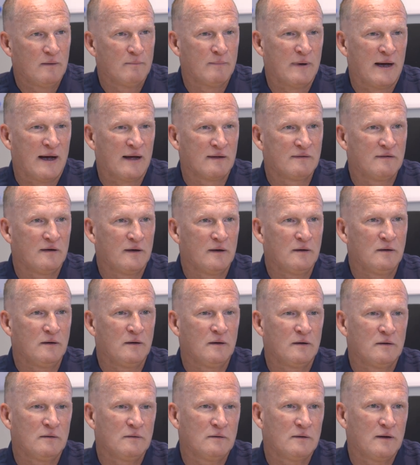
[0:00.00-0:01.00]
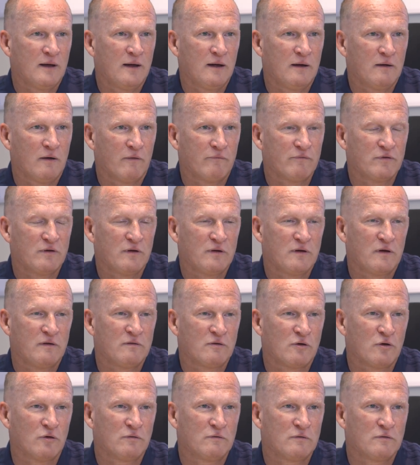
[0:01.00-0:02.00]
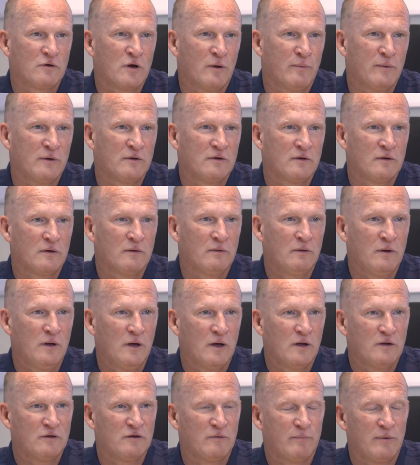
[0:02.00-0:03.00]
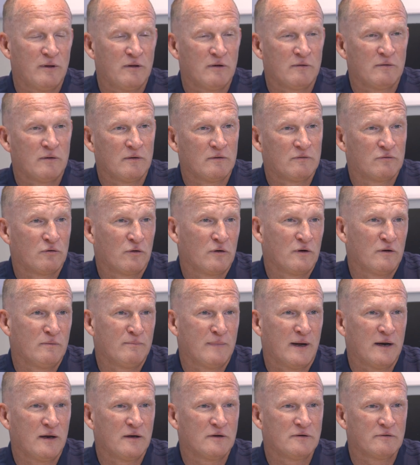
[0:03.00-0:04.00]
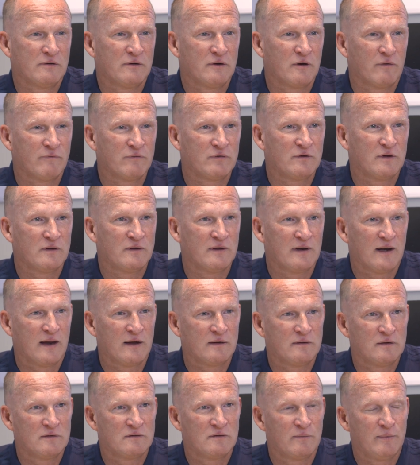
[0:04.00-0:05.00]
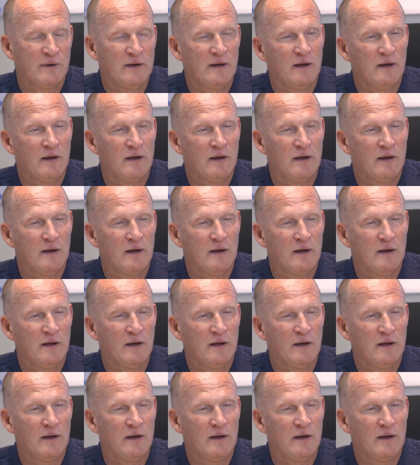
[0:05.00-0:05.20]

Martin and obviously discuss coming to be the Sunderland manager, and obviously delighted to be